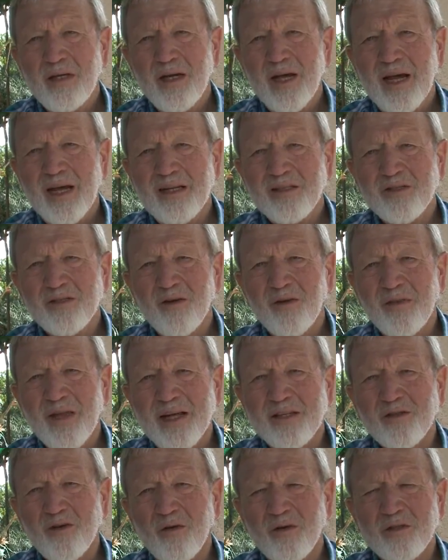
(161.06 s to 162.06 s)
And so
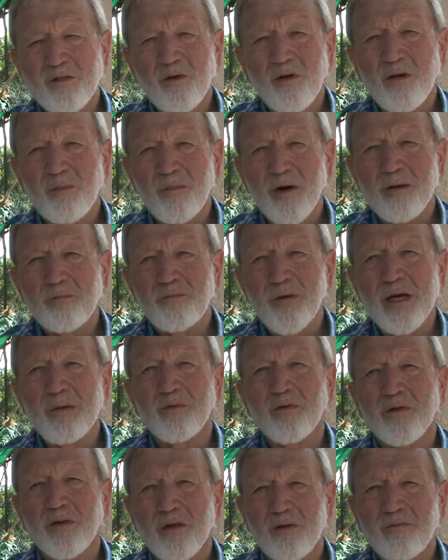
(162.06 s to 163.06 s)
that's what's going to bring
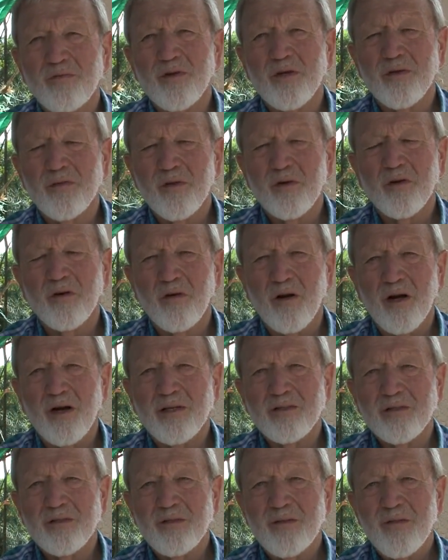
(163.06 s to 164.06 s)
people to the foot of the
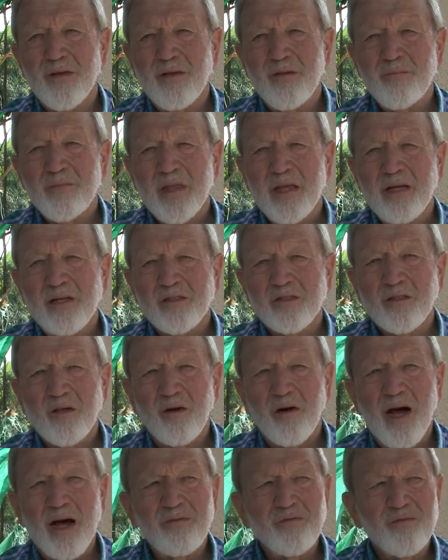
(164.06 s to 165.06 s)
cross.
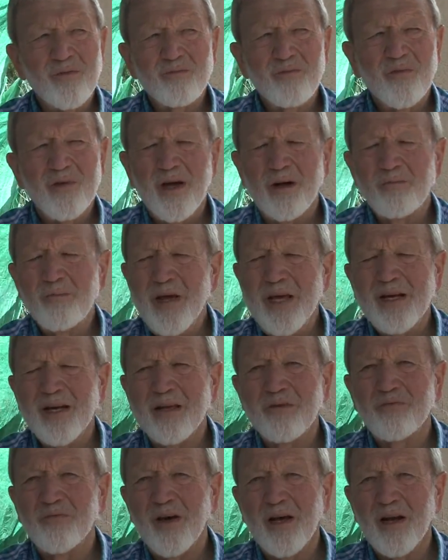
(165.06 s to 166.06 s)
So I
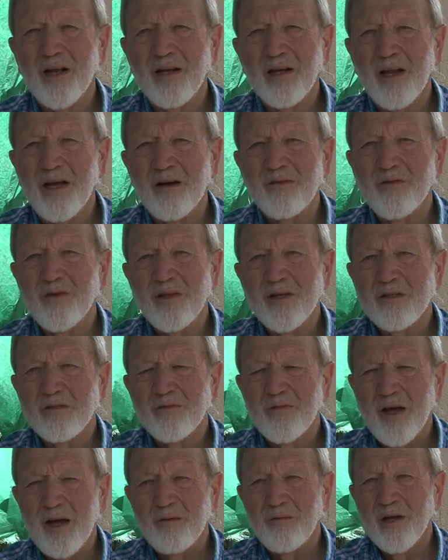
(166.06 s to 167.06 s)
immediately fell in love with this
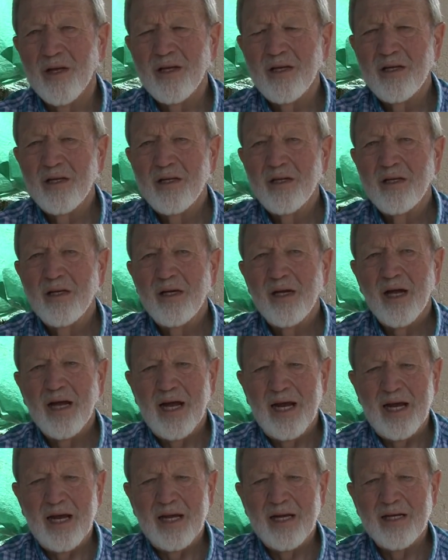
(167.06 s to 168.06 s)
family,
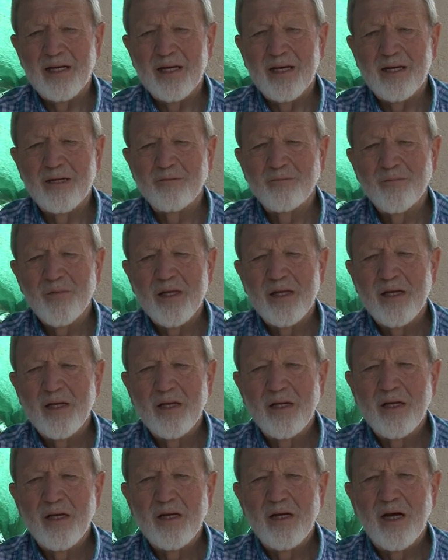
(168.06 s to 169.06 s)
and
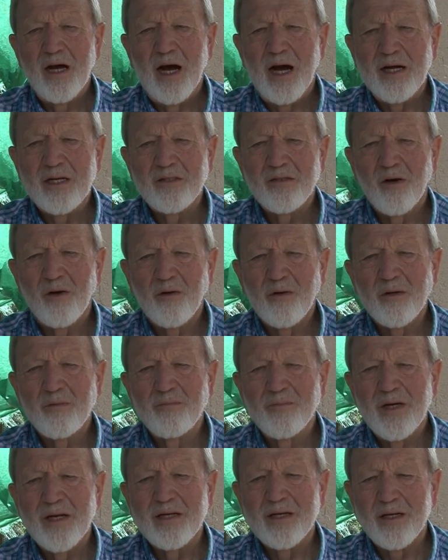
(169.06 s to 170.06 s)
I told
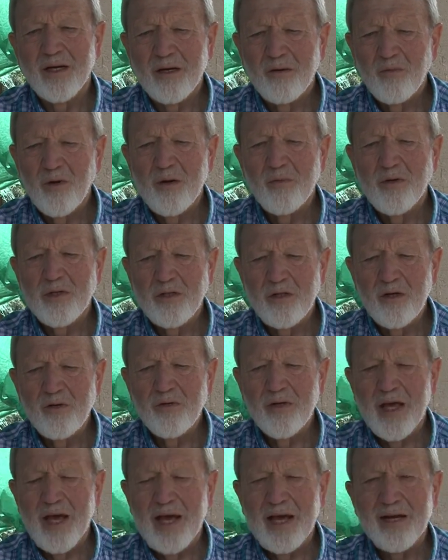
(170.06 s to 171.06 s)
him that we would do
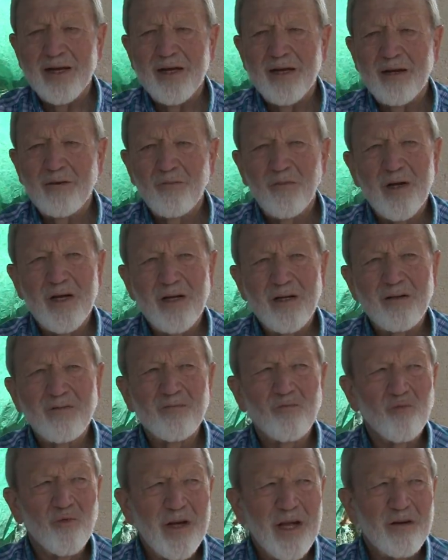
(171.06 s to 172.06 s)
that, and we
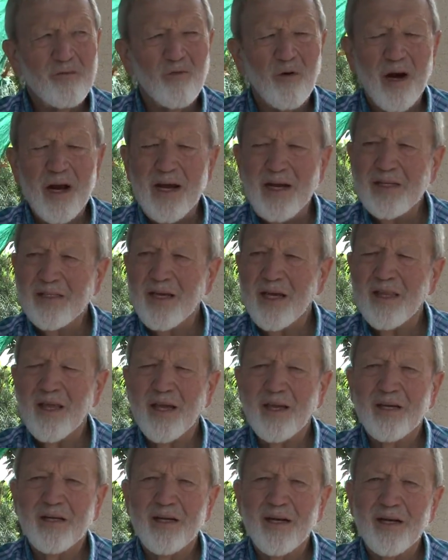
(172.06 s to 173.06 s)
did raise, I think,